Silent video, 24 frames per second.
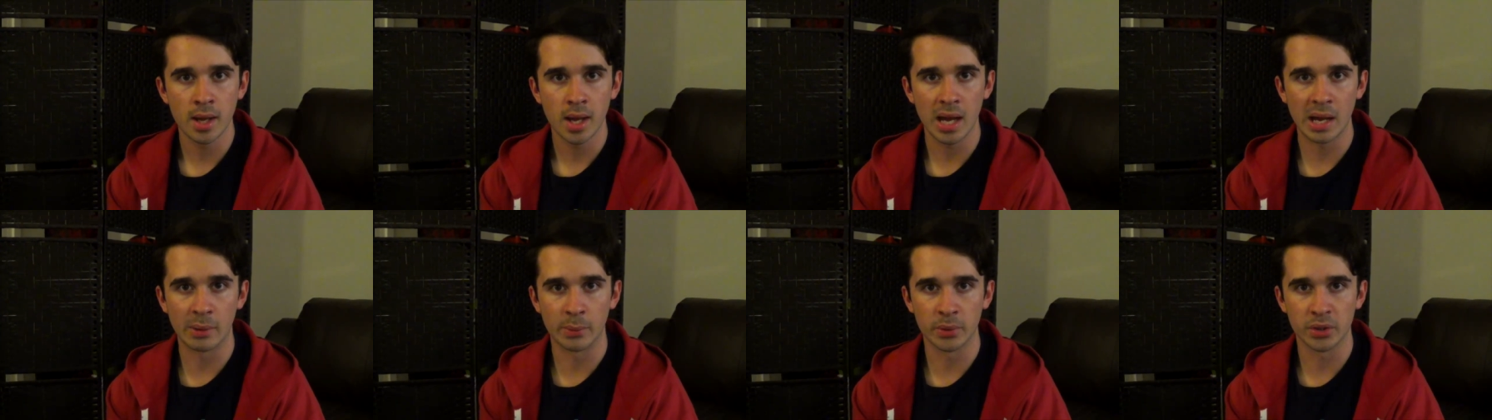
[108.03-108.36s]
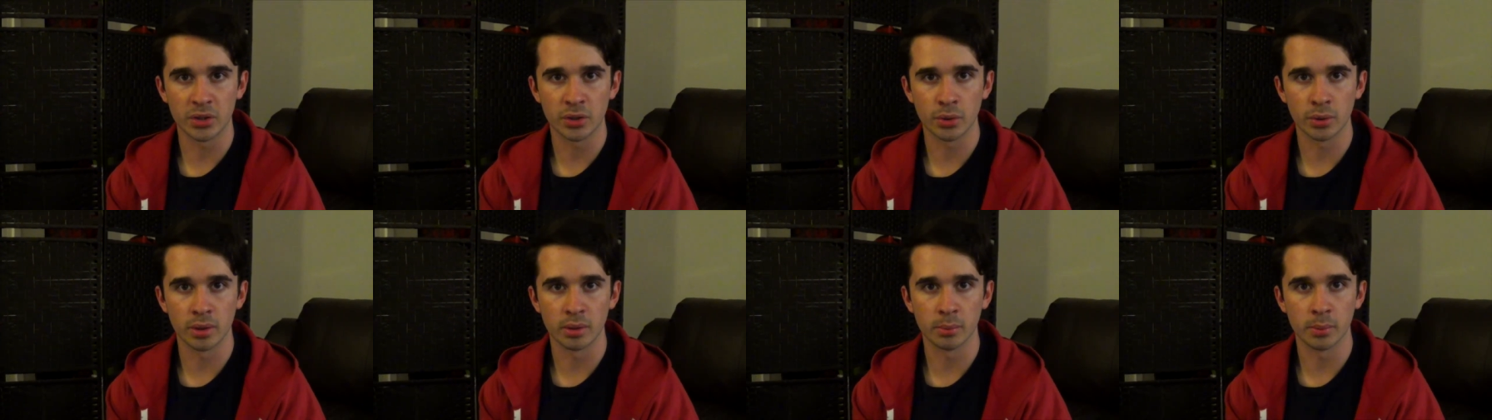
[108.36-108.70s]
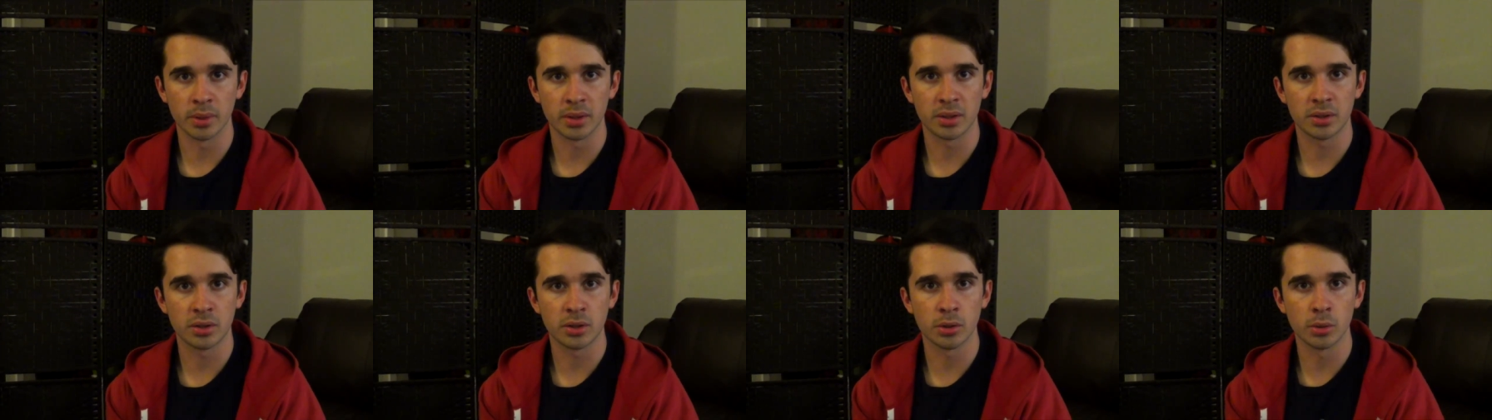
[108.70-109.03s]
and we shoot it
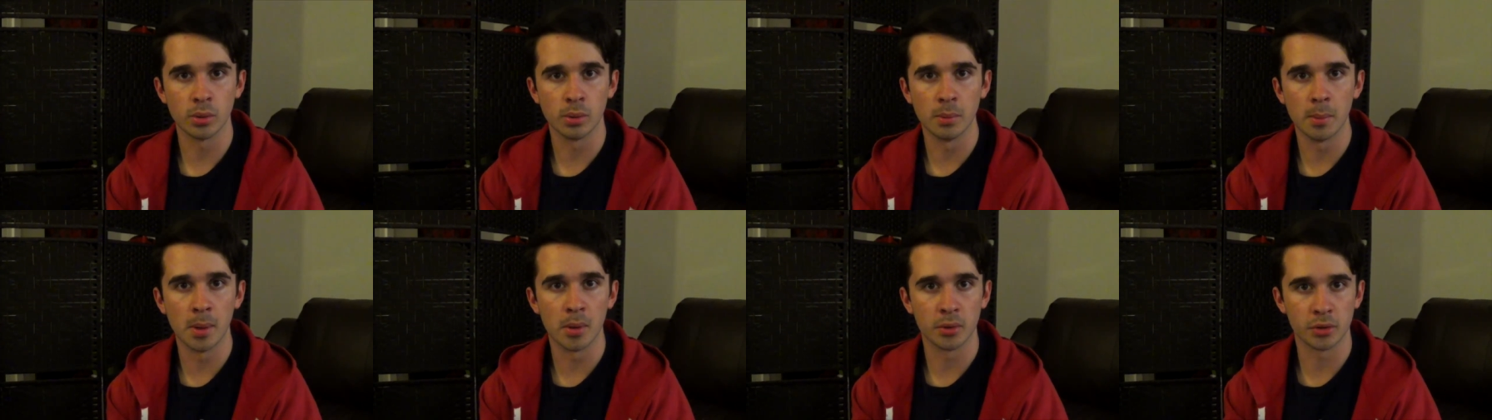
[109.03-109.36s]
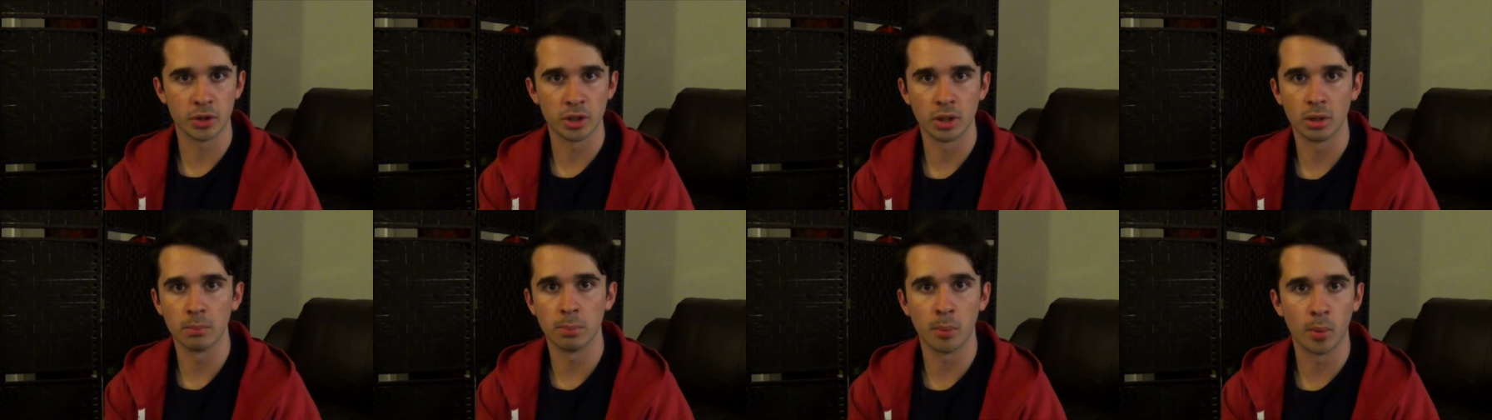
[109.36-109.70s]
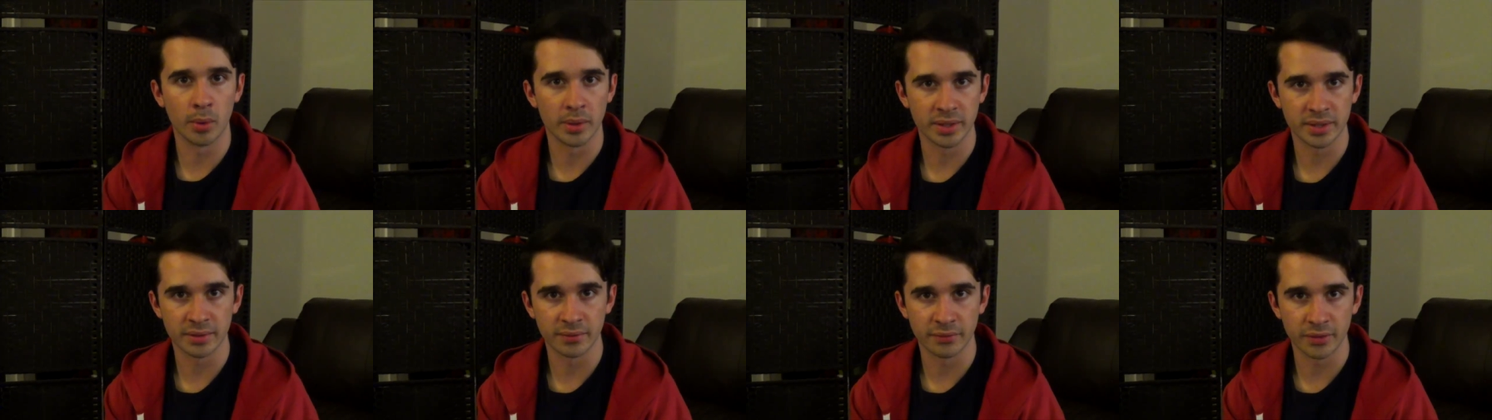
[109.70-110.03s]
with two emotional
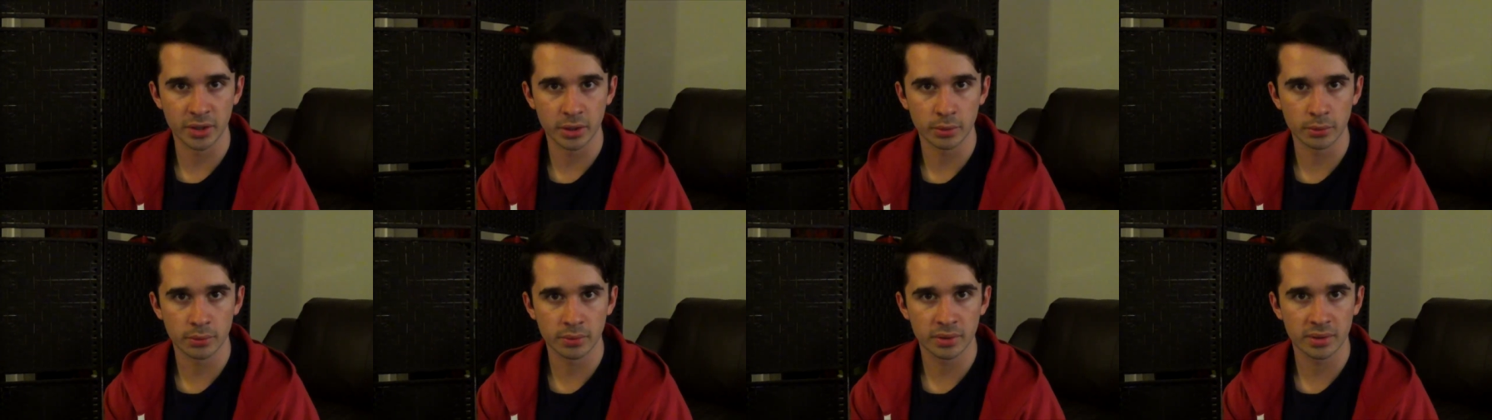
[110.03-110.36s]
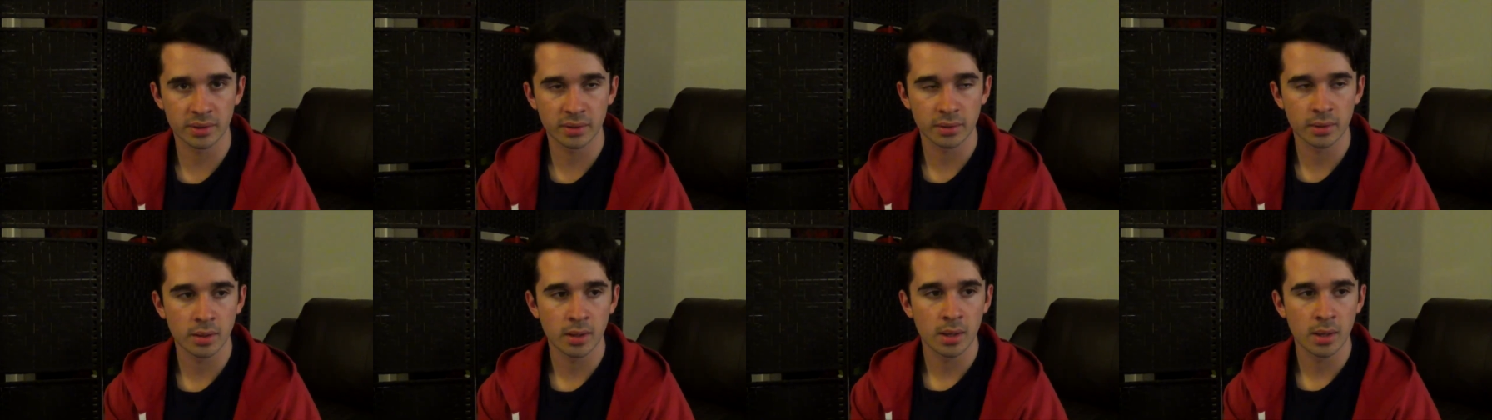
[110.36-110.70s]
points of views.